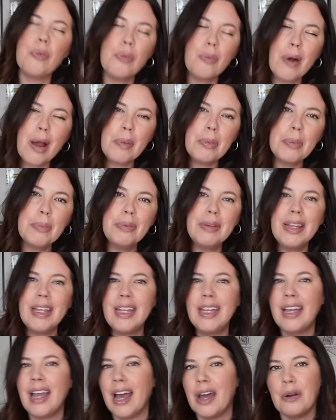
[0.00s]

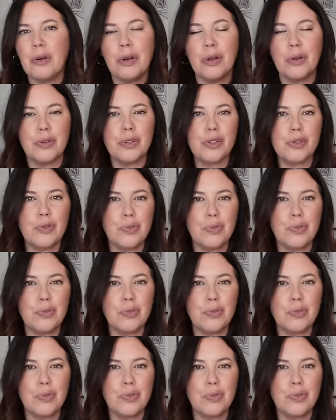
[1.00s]
Probably, I don't know,